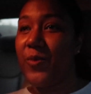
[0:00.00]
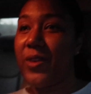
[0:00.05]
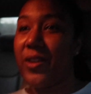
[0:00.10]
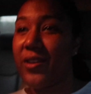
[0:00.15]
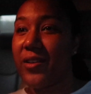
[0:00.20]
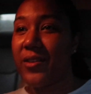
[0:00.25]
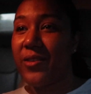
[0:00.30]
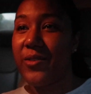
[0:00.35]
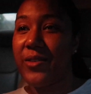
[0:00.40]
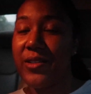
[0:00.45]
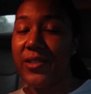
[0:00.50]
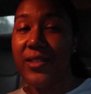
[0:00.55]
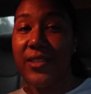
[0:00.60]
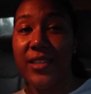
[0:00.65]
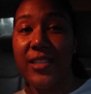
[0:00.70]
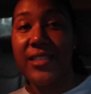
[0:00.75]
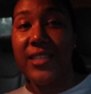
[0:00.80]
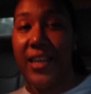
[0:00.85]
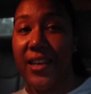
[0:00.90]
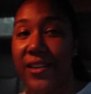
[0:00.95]
We are going to
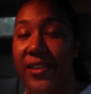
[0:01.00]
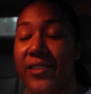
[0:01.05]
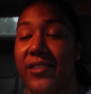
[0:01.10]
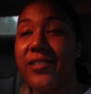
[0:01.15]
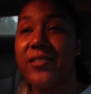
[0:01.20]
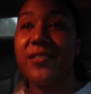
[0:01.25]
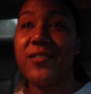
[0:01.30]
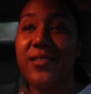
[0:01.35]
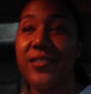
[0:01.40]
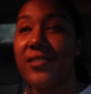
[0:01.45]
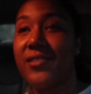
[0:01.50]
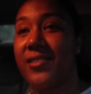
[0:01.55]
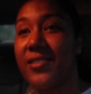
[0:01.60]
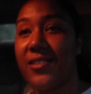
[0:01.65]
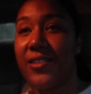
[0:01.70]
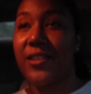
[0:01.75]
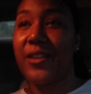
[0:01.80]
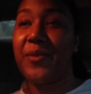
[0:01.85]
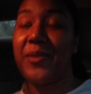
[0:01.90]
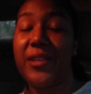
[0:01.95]
the Dial
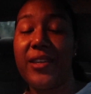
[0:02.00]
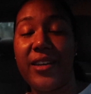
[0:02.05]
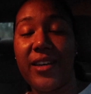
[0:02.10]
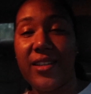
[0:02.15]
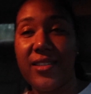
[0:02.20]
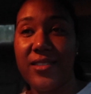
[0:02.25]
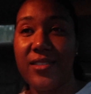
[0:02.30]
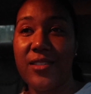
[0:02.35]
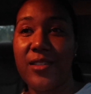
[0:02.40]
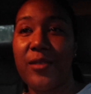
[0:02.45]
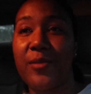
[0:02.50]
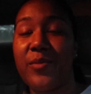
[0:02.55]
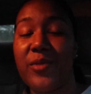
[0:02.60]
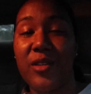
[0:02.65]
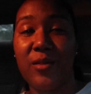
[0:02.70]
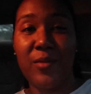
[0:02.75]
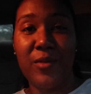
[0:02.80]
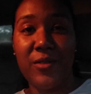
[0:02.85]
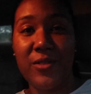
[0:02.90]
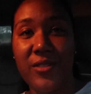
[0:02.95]
so that we could get some
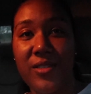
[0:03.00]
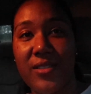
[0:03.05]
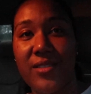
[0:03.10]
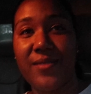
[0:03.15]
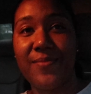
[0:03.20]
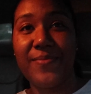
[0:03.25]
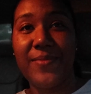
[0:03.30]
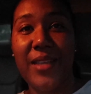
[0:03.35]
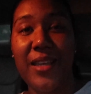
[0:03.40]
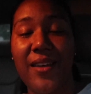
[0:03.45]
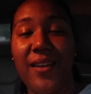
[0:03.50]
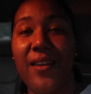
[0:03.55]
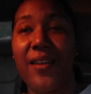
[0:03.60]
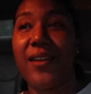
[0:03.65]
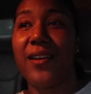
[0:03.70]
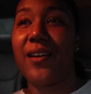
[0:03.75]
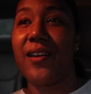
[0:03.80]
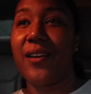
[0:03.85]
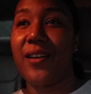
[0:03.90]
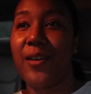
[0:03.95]
doubles.
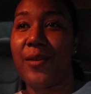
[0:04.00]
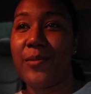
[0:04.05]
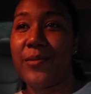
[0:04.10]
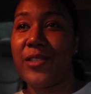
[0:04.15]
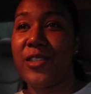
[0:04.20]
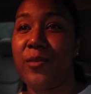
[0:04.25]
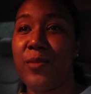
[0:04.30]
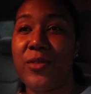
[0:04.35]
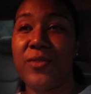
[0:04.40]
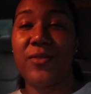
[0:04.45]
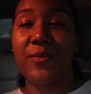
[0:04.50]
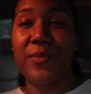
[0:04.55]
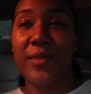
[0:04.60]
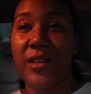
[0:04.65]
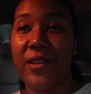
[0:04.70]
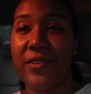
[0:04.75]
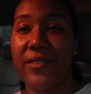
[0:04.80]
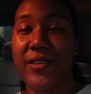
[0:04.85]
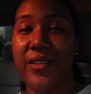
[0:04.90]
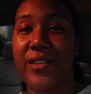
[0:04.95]
Doubles from
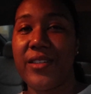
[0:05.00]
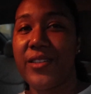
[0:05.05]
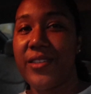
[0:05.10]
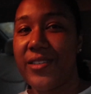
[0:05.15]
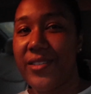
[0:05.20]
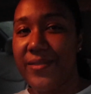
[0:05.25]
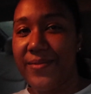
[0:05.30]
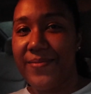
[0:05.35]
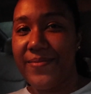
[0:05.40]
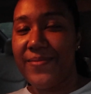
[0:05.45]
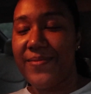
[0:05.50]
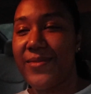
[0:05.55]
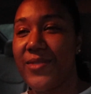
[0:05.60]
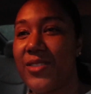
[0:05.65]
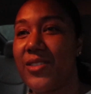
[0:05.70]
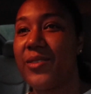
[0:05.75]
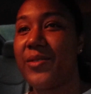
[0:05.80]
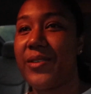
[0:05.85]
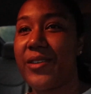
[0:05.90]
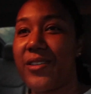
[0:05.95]
there are really good,
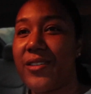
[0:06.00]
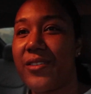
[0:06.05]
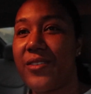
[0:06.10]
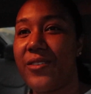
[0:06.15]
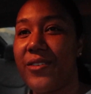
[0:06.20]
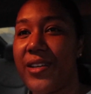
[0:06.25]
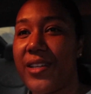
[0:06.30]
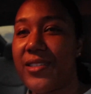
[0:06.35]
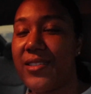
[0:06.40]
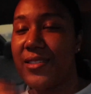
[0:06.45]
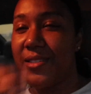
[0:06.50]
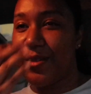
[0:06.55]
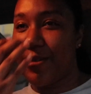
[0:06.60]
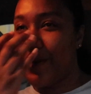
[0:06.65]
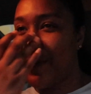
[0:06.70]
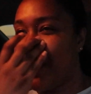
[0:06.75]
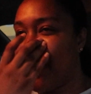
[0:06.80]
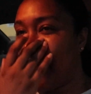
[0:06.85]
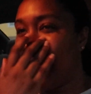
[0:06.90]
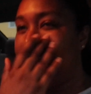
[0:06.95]
so we're gonna go get
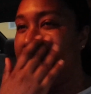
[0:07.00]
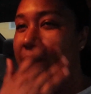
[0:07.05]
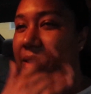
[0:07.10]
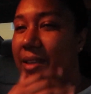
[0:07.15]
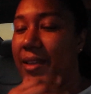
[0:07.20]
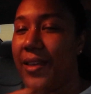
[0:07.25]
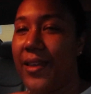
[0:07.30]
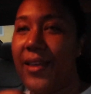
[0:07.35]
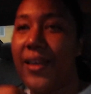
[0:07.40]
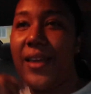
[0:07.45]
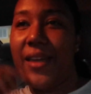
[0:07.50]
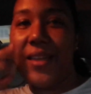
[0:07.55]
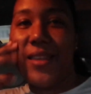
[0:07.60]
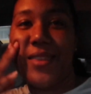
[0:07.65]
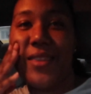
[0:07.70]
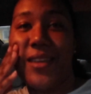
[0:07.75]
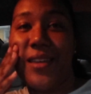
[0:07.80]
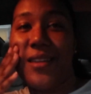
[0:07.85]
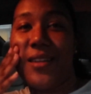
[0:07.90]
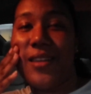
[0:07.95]
some
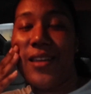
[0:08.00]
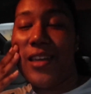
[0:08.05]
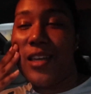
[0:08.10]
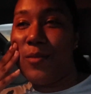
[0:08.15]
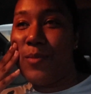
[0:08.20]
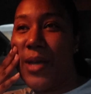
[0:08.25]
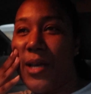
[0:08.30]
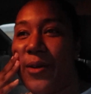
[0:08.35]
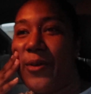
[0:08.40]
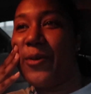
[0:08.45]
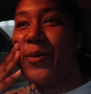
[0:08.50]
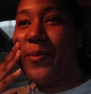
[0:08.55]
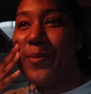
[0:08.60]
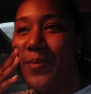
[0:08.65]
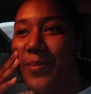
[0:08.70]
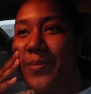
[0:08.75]
and then head back home.